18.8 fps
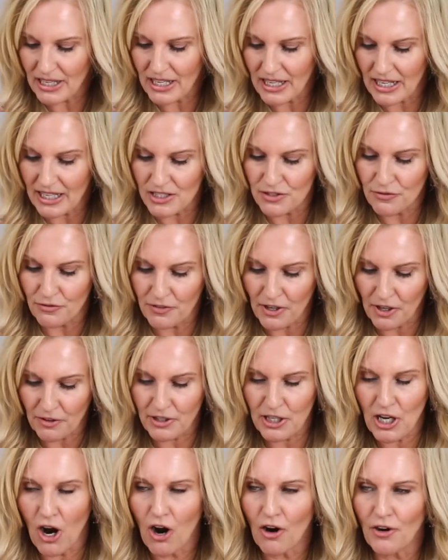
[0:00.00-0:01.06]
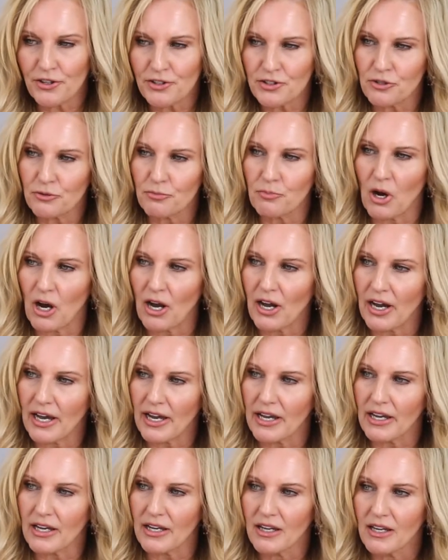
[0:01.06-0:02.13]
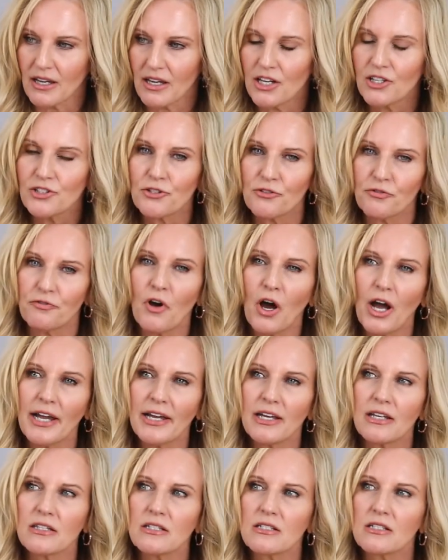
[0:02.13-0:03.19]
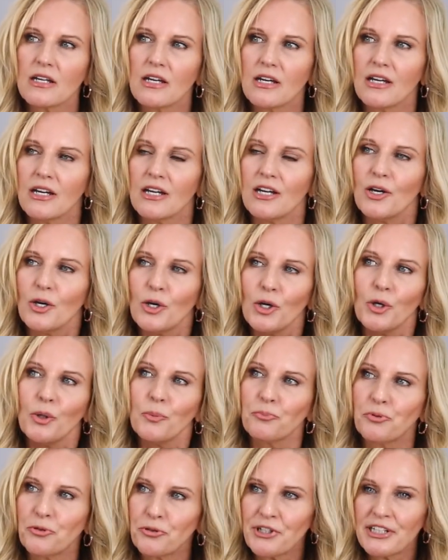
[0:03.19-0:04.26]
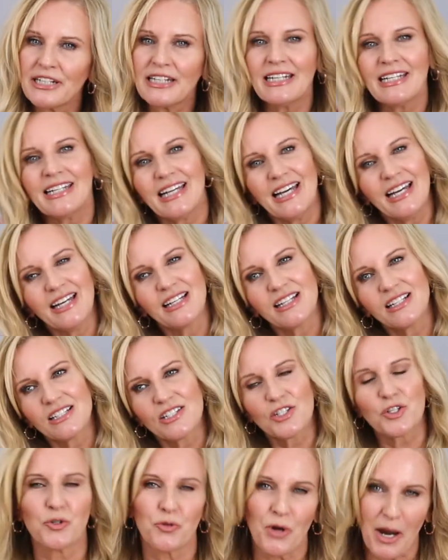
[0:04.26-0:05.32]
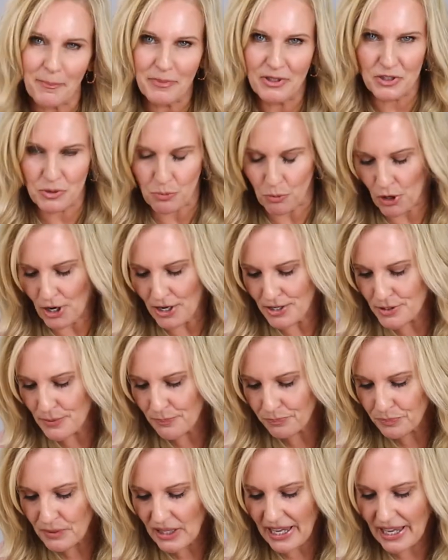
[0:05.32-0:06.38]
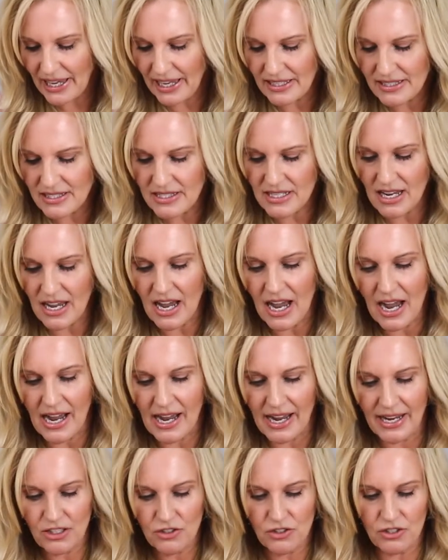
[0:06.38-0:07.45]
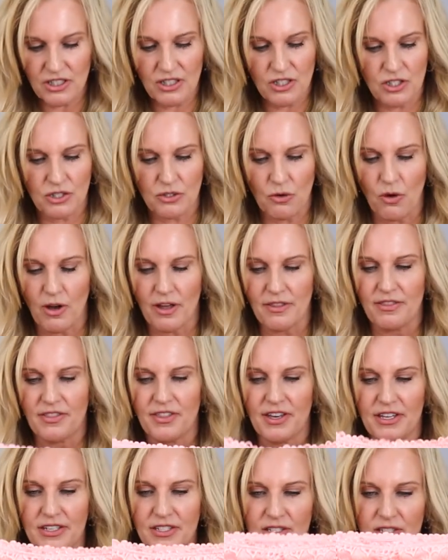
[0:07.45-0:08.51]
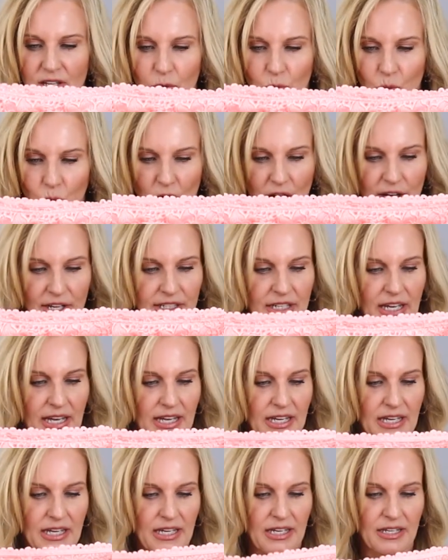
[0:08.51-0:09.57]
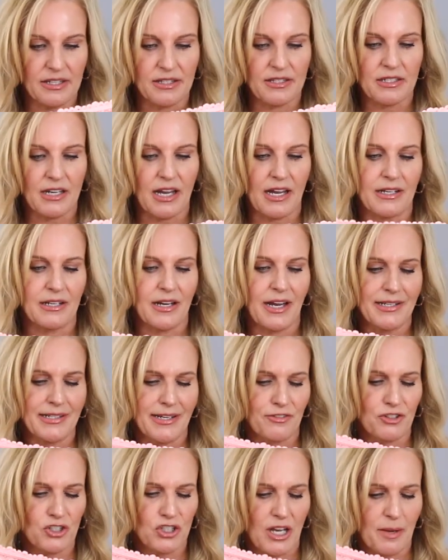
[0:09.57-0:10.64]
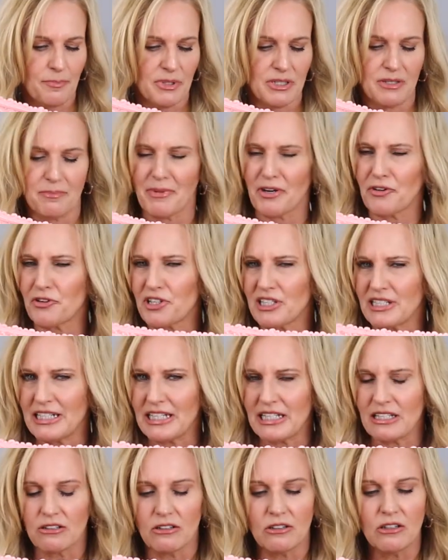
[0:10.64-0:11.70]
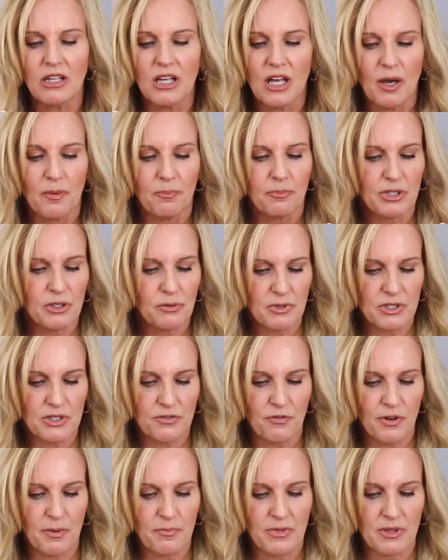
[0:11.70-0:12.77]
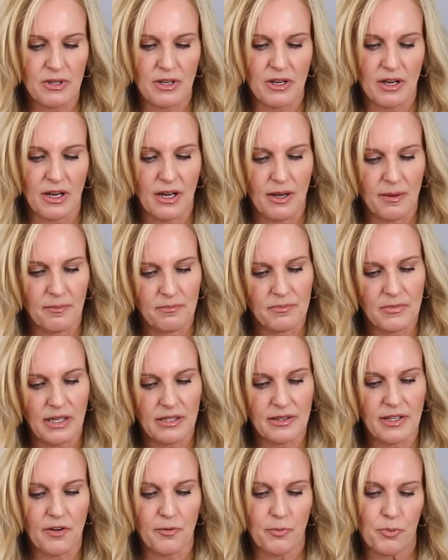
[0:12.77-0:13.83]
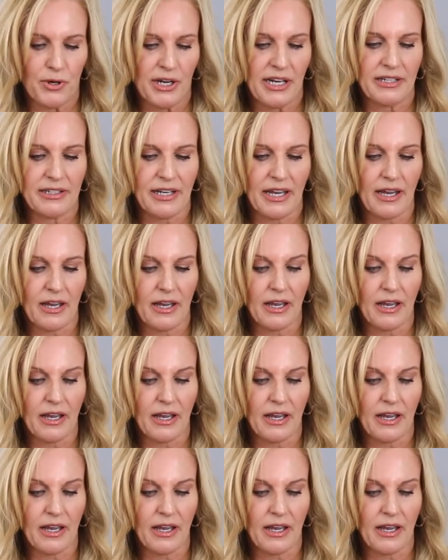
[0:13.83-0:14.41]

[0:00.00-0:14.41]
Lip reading: it's very hard to find pretty strapless bras. And I actually saw this one, and I never shop in American Eagle, but it was from their brand